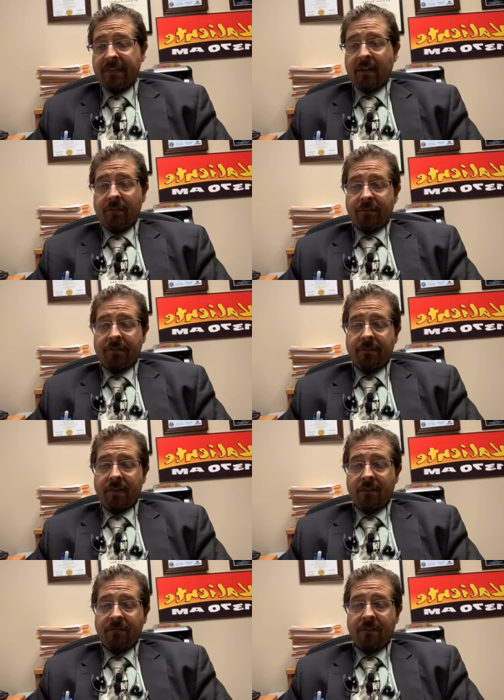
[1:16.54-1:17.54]
Now,
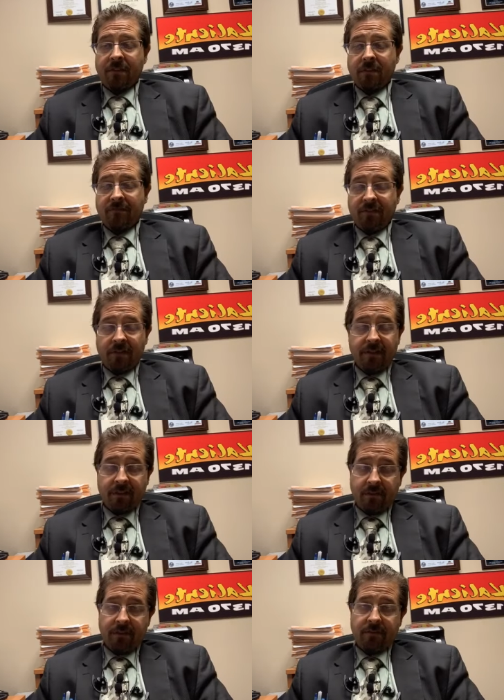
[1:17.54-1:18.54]
if it's very
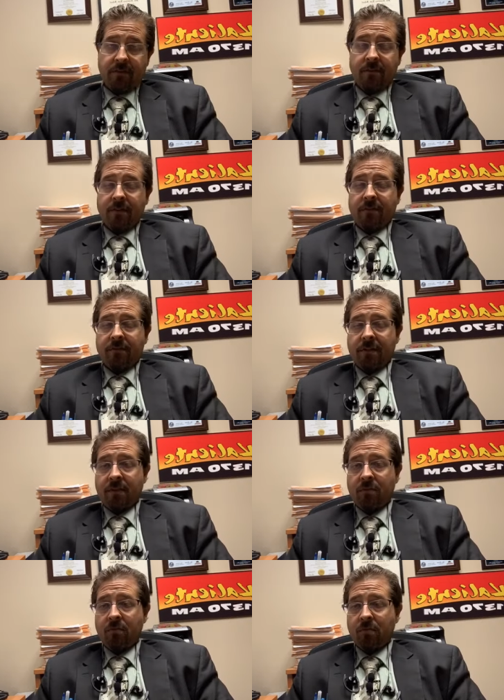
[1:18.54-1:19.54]
clear
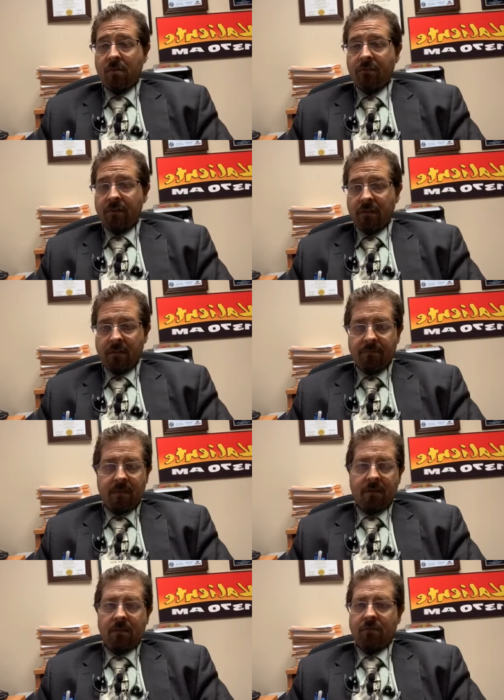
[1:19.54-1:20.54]
that you were over the
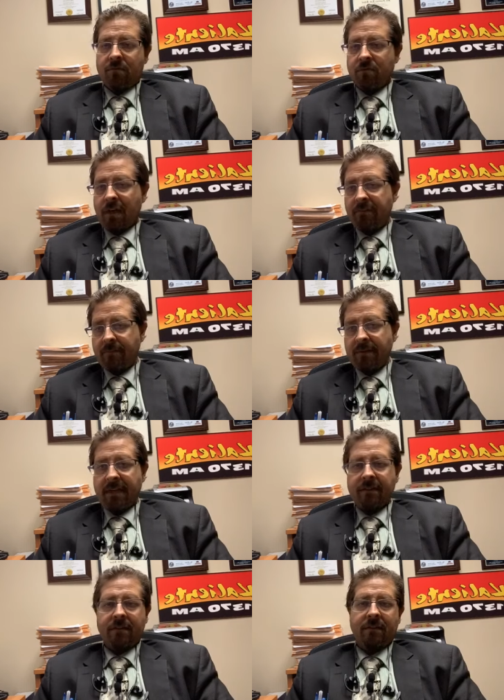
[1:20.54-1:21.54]
limit, you were driving
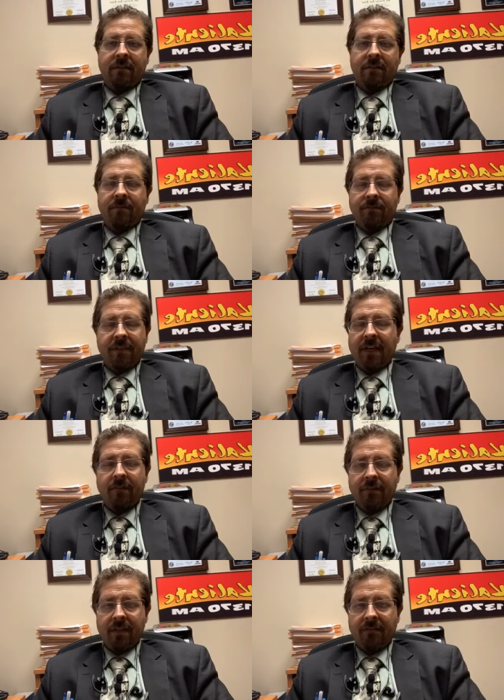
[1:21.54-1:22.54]
badly. They
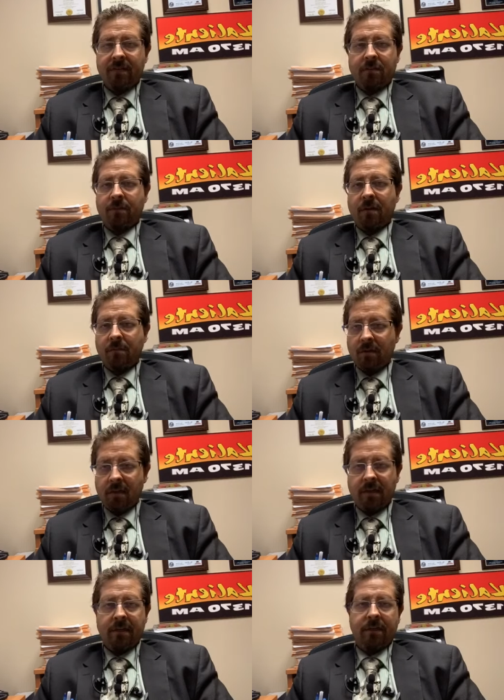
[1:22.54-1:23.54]
have all the evidence probable
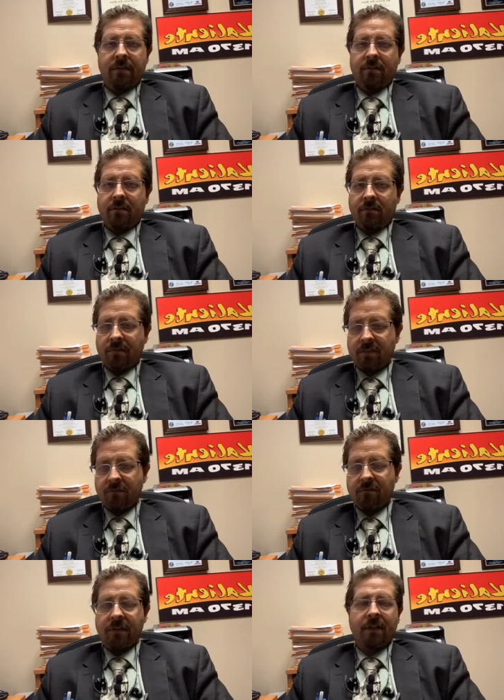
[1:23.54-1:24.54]
cause, the
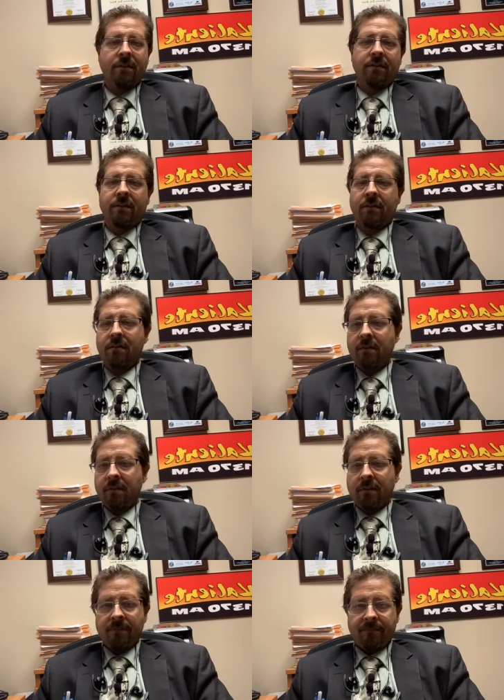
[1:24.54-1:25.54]
arrest was valid,
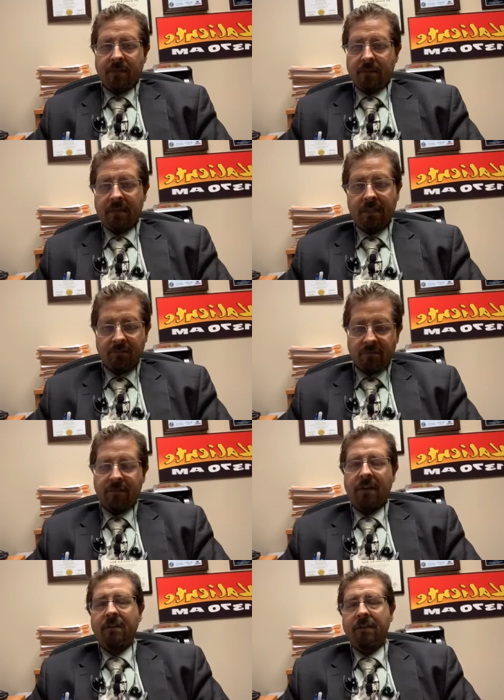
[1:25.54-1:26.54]
the test was
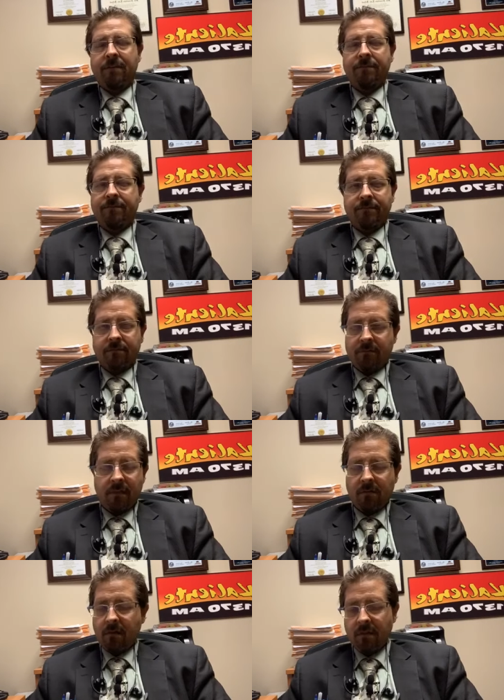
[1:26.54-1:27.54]
valid,
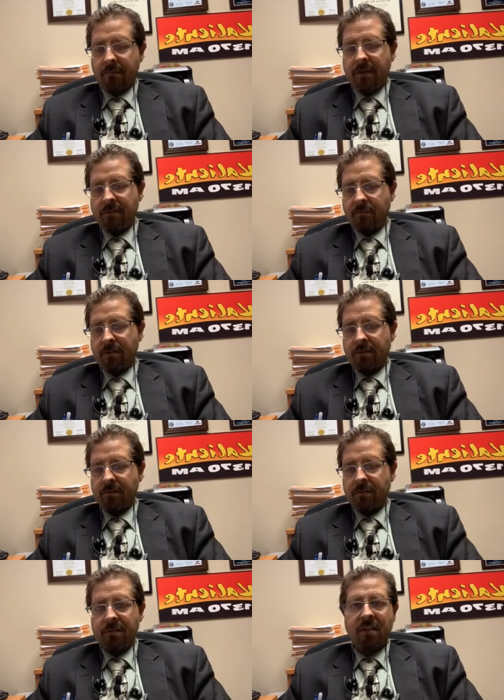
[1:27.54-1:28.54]
you know, all the bells and
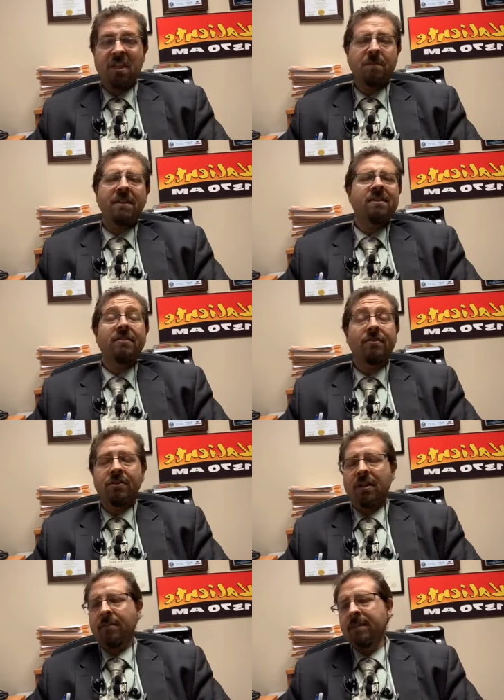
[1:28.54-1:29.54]
whistles. CHP did their
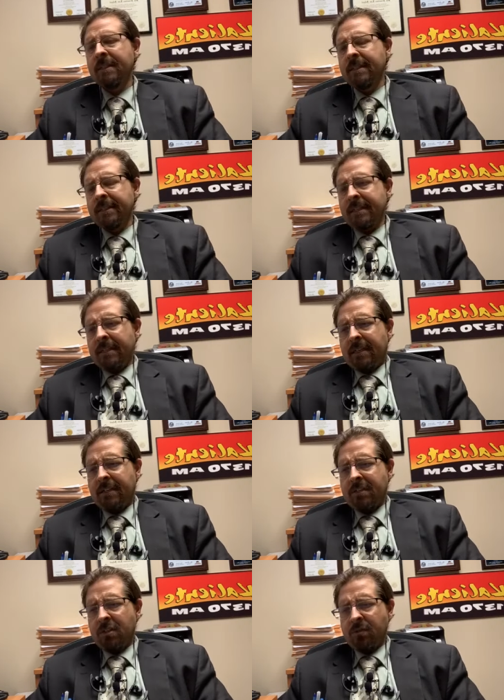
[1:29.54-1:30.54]
job.
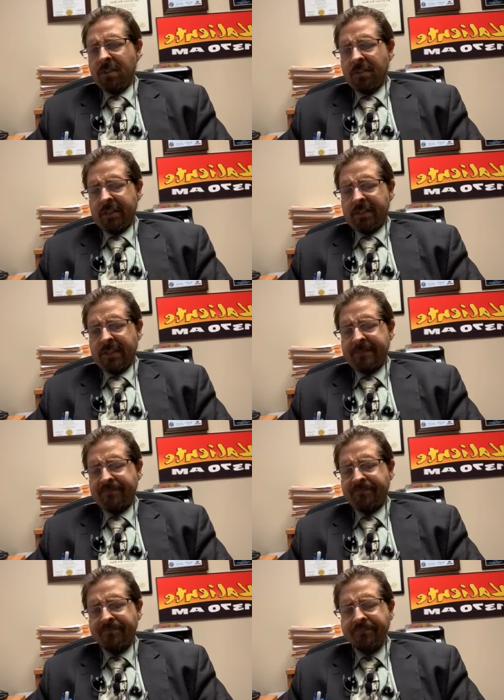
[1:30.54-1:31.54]
In a situation like
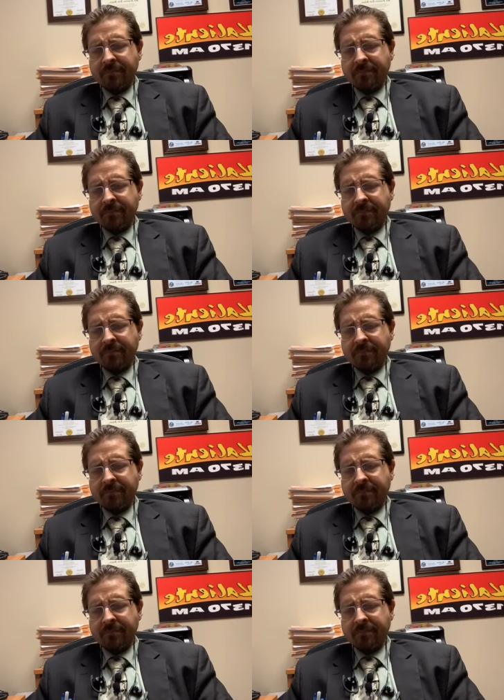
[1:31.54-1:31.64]
that,